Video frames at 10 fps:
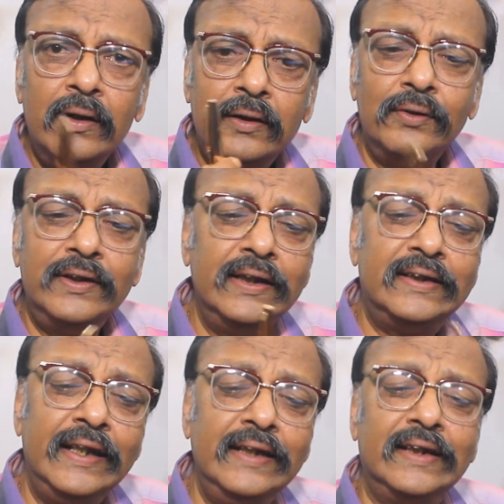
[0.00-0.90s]
So
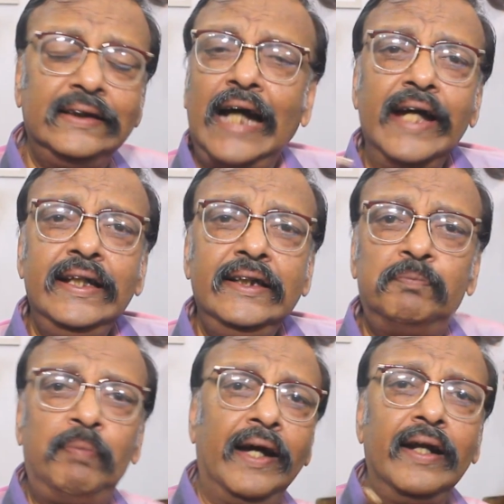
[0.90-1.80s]
this is a Chinese
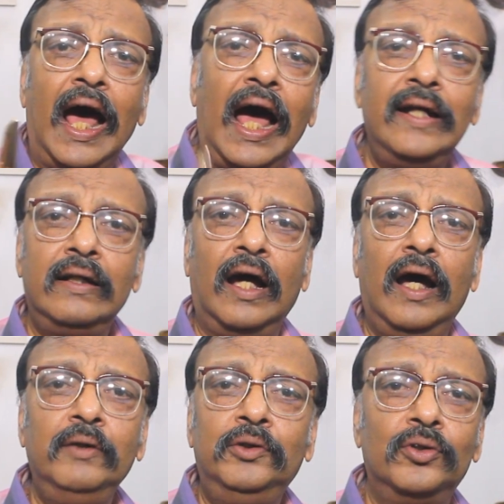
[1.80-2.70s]
pen, and
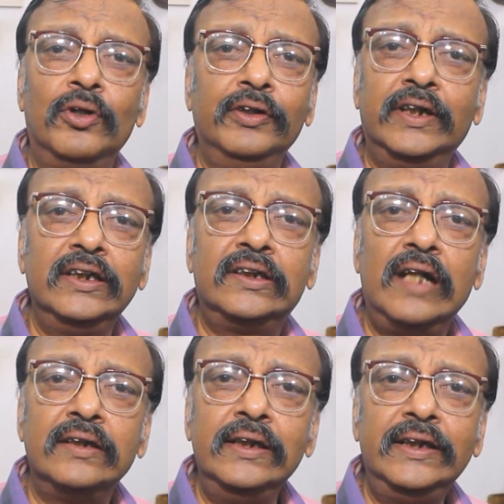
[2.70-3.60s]
this
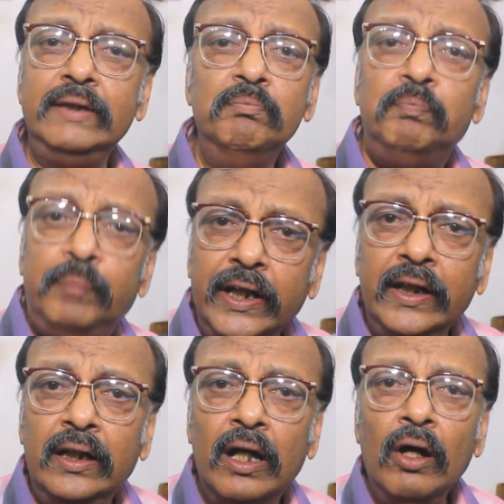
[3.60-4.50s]
doesn't
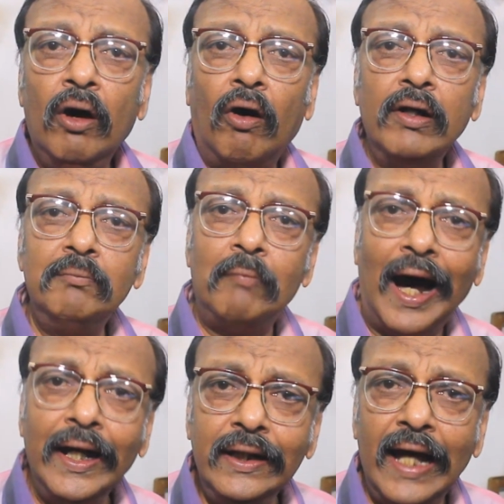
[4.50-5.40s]
impede on
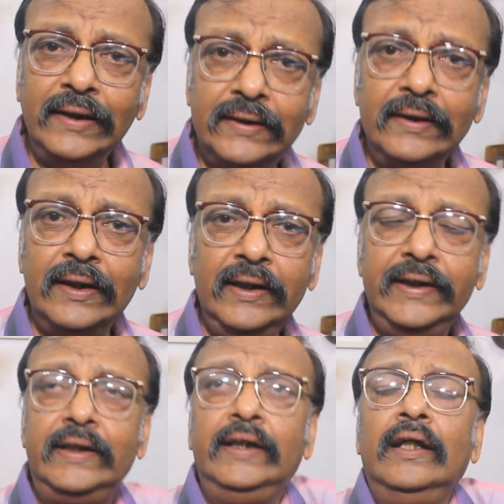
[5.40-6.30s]
my
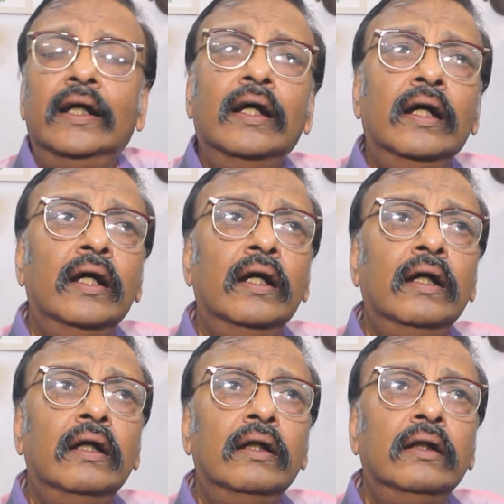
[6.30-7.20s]
nationality
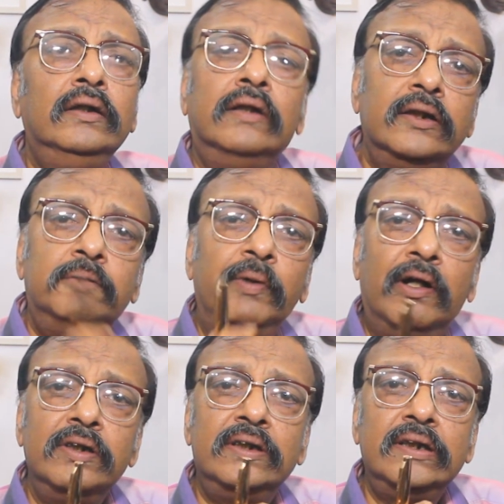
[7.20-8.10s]
just
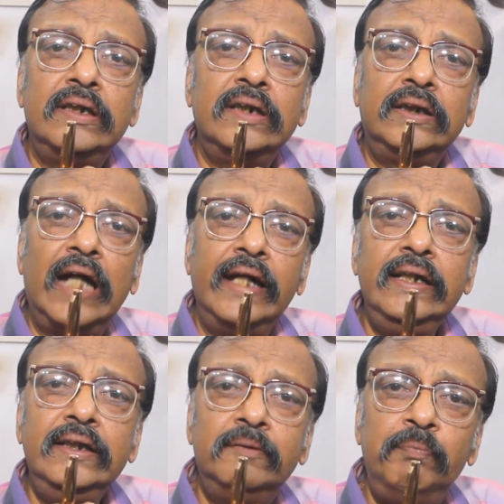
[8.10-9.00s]
because this is a
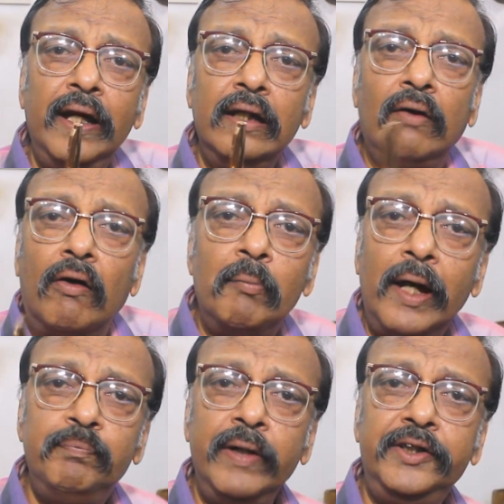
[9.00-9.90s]
Chinese pen, or
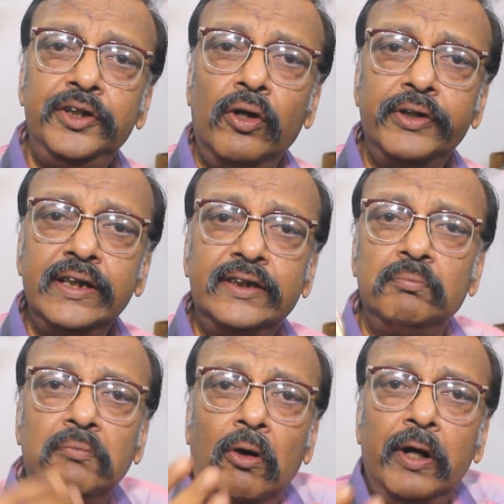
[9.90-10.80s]
my
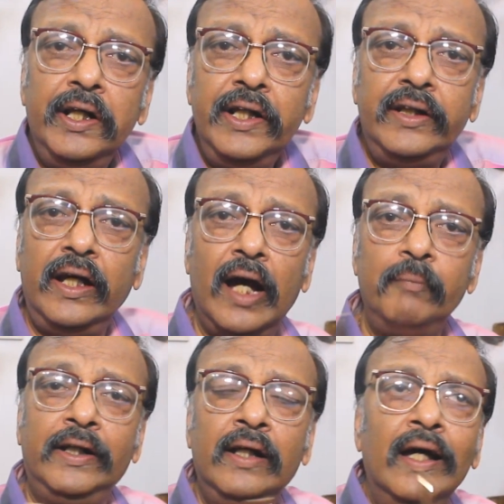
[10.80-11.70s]
patriotism or anything. I
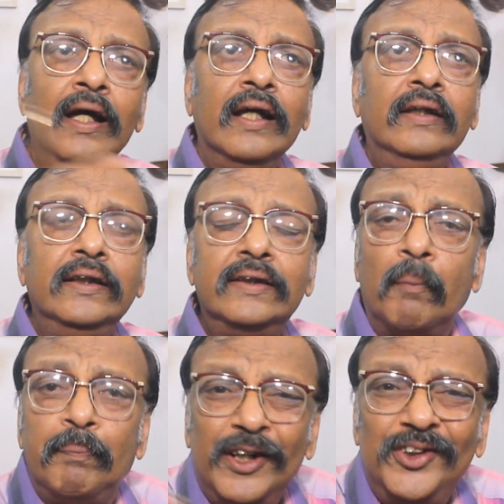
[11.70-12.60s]
mean, this
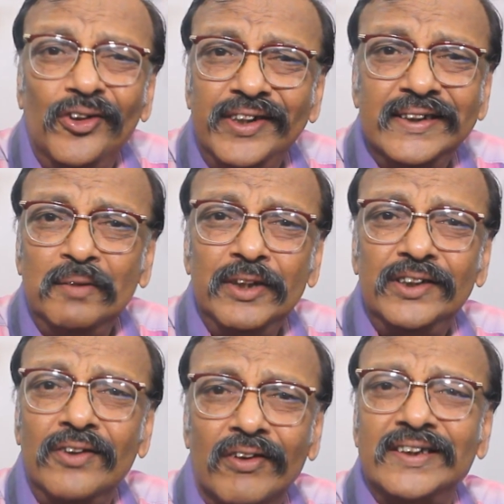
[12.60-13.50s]
patriotism
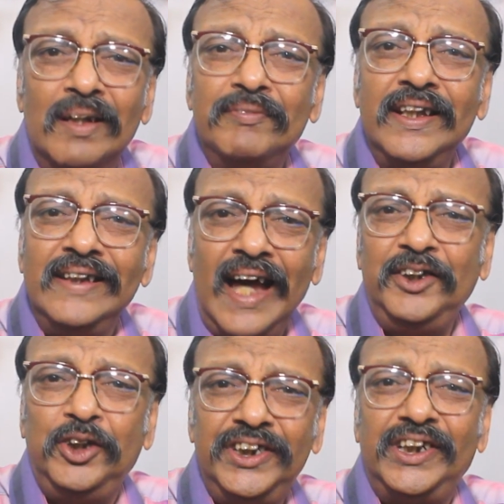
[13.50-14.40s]
is not something
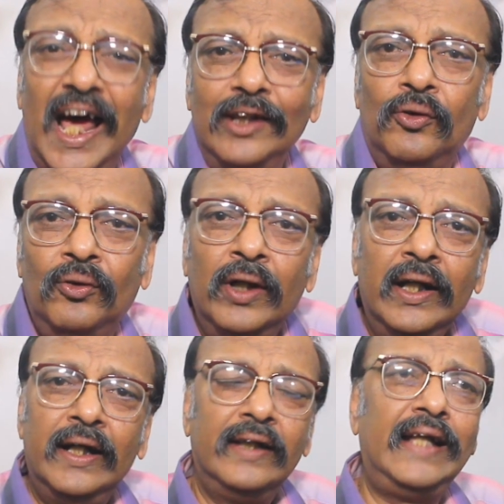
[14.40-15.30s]
that shallow,
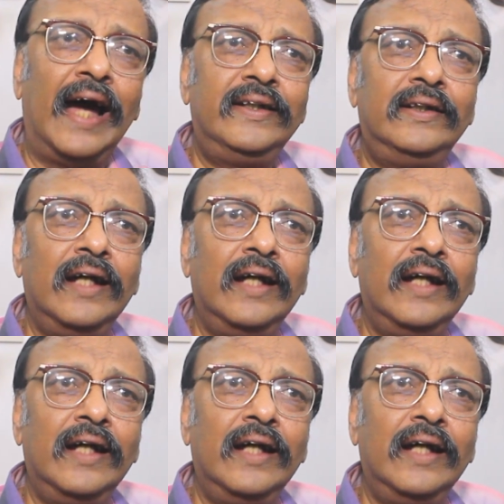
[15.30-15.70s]
that